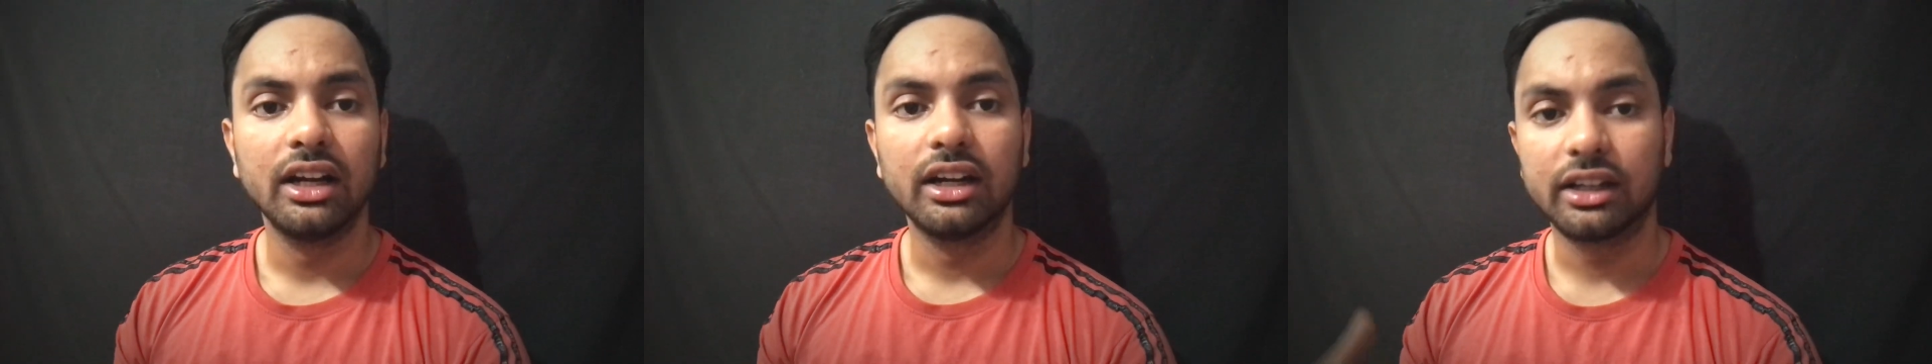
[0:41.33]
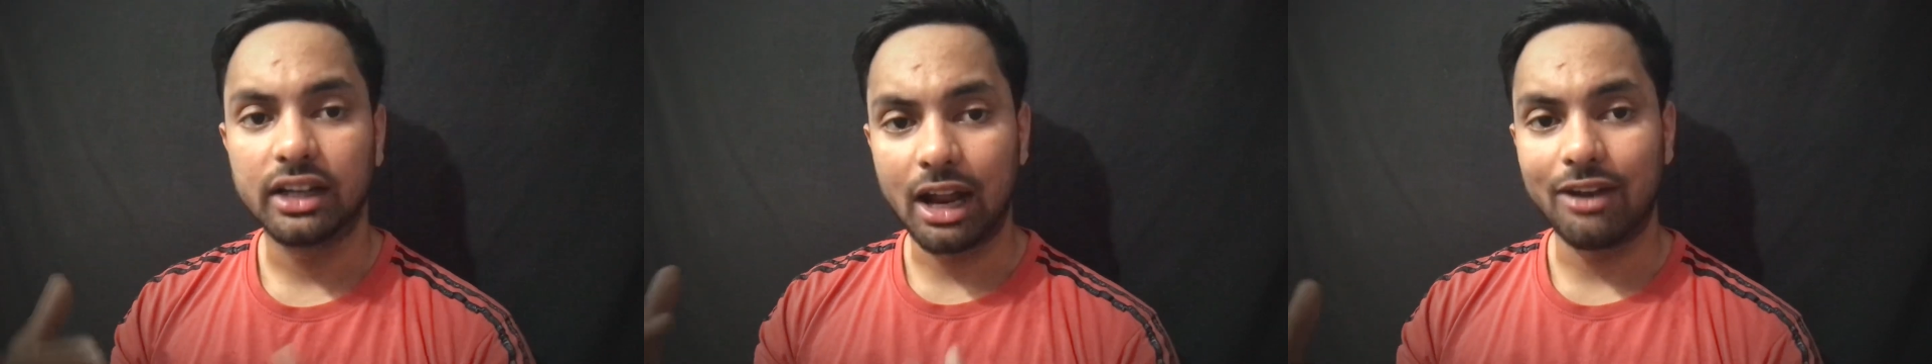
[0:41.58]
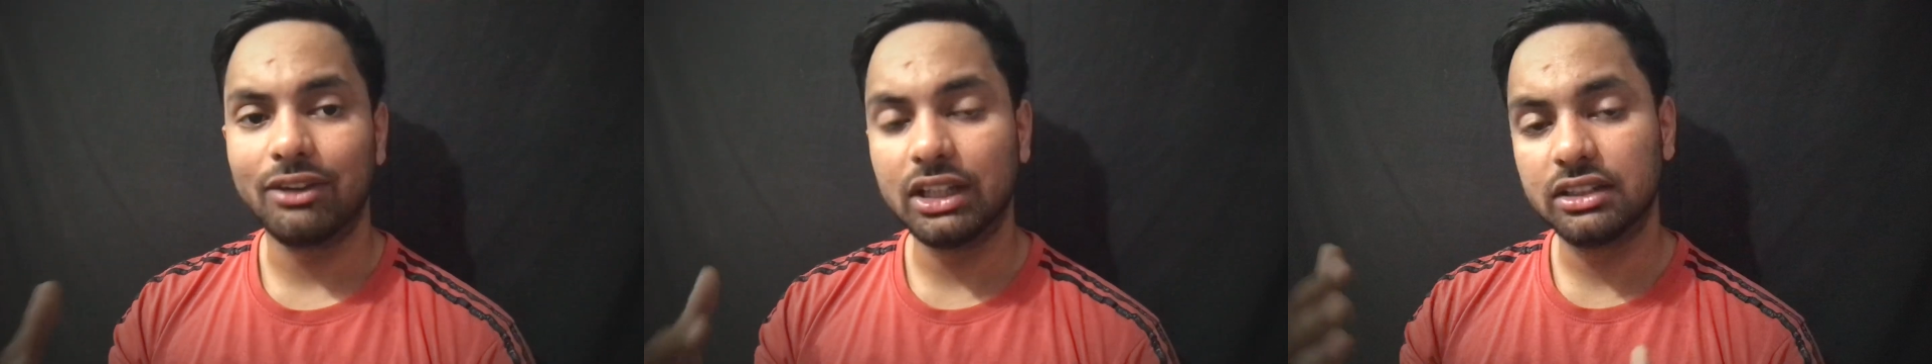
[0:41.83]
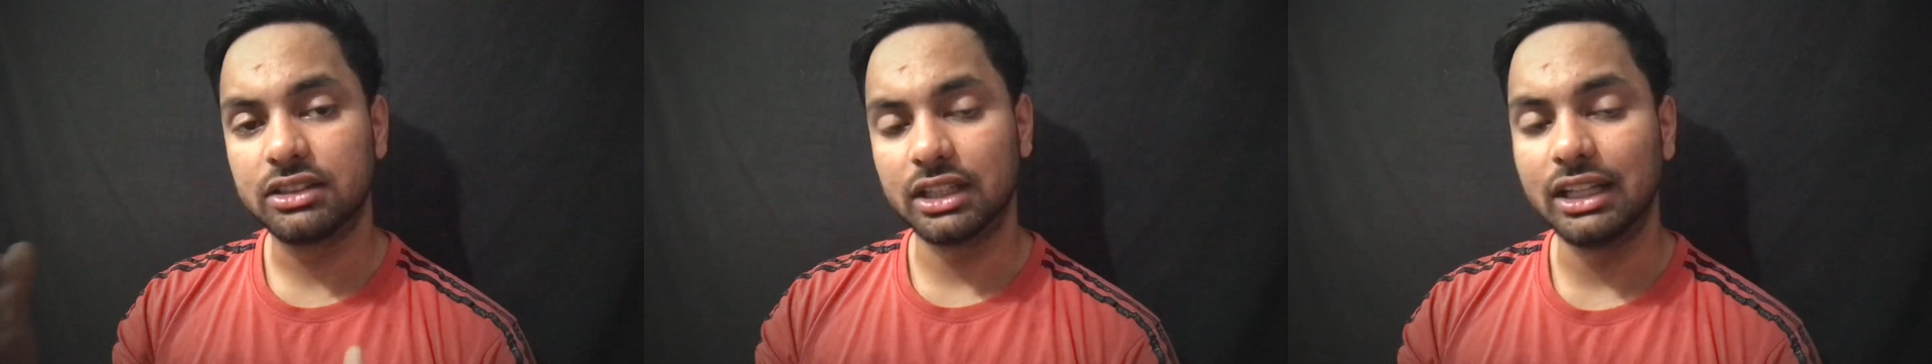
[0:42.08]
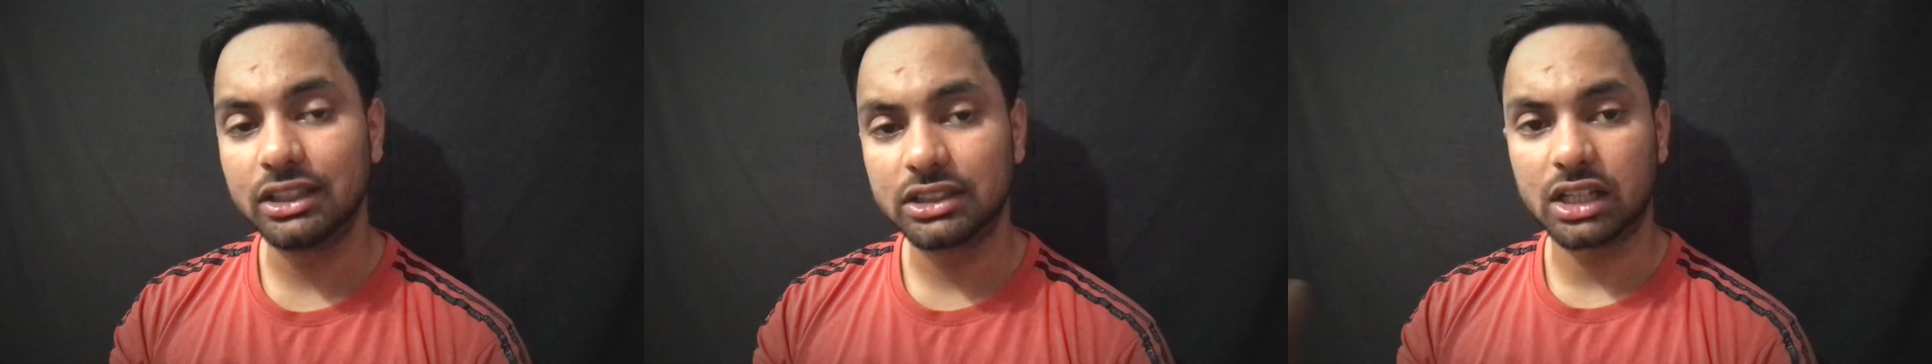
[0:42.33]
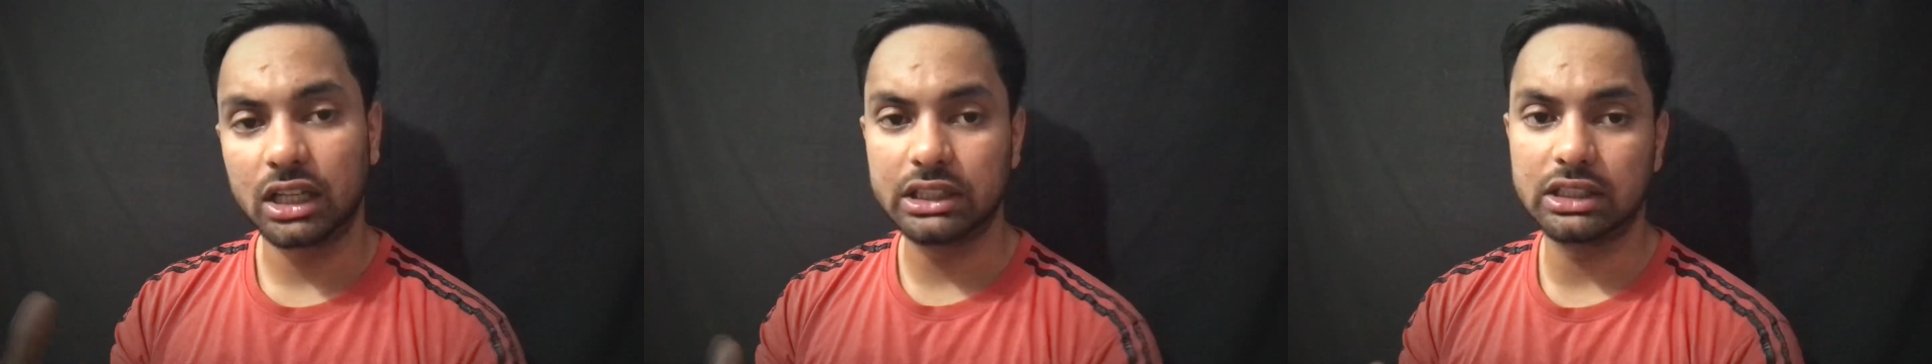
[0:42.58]
travel sales
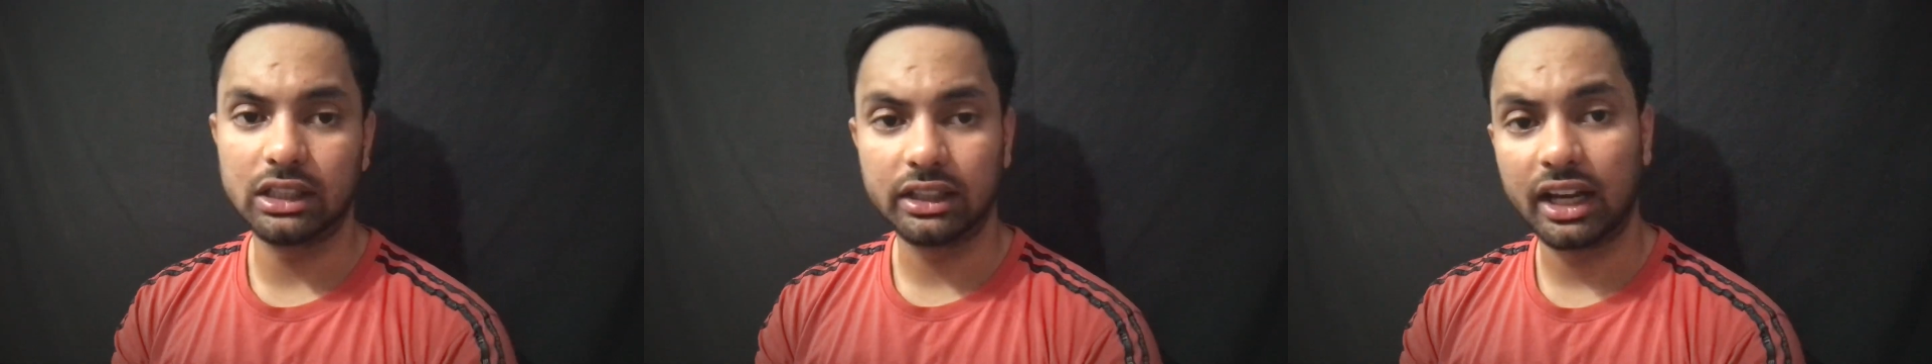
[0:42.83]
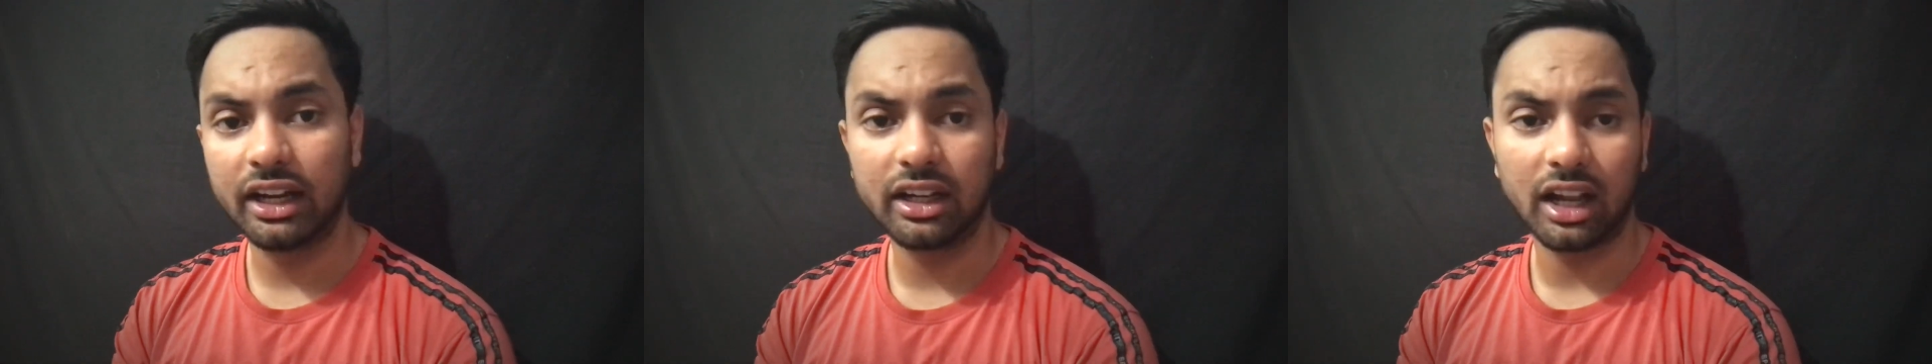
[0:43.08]
consultant.